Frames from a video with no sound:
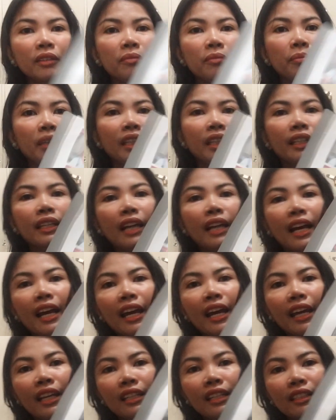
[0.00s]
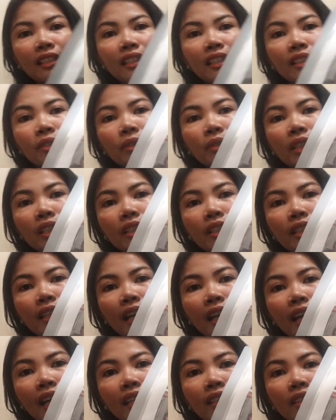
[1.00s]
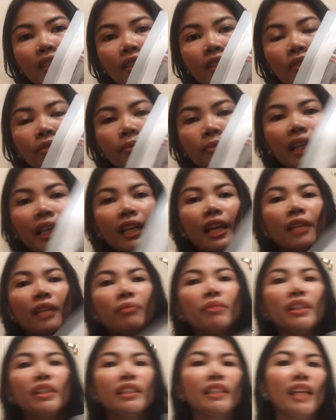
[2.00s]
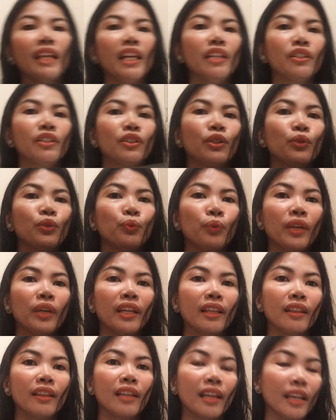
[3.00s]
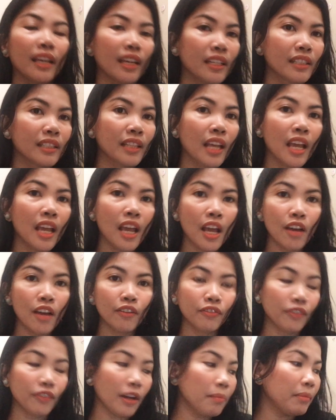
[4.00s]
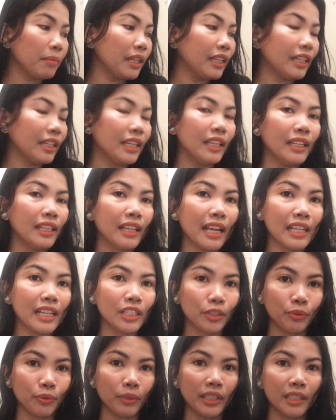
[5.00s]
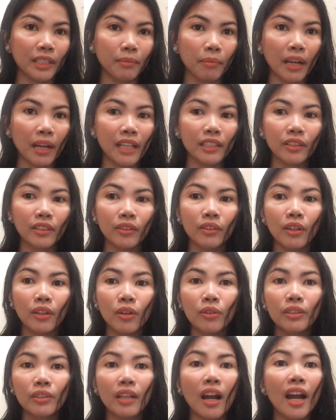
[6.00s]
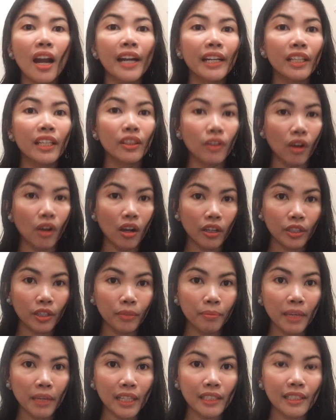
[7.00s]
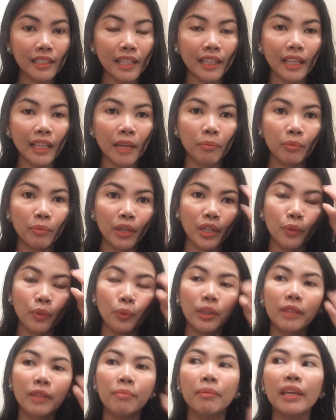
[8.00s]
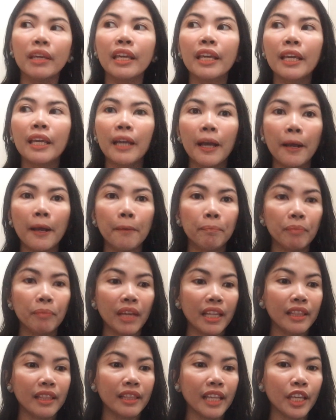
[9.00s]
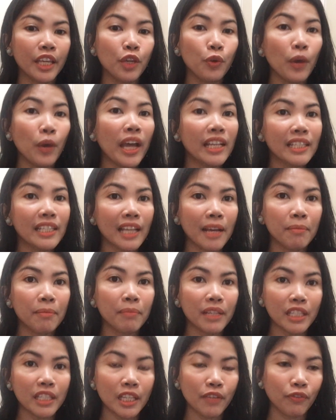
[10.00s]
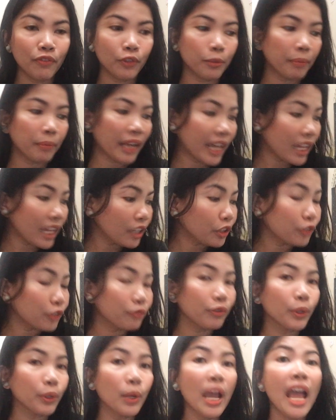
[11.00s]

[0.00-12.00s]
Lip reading: me guys the screenshots of my conversation with his family last Christmas. So those are the documents that I bring with me in the US Embassy for my interview.